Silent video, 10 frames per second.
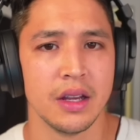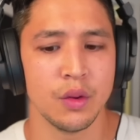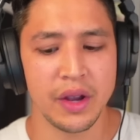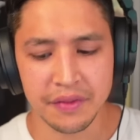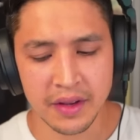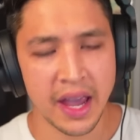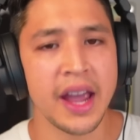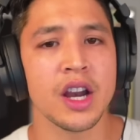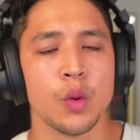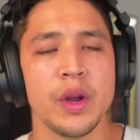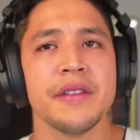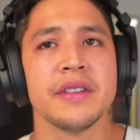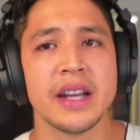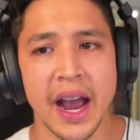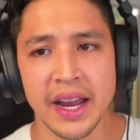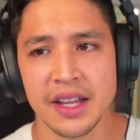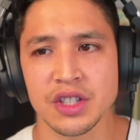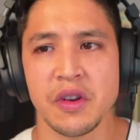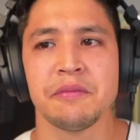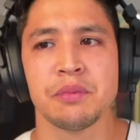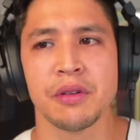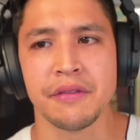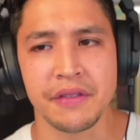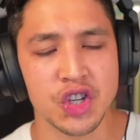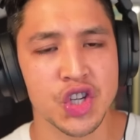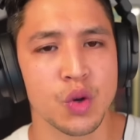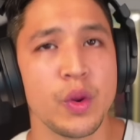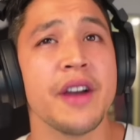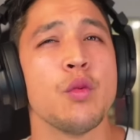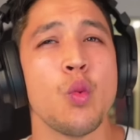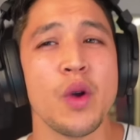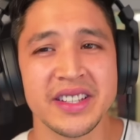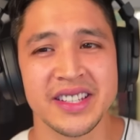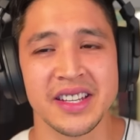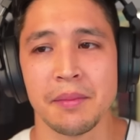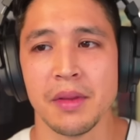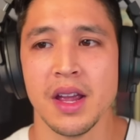We have care. We have guidance. We have provision. We have wisdom.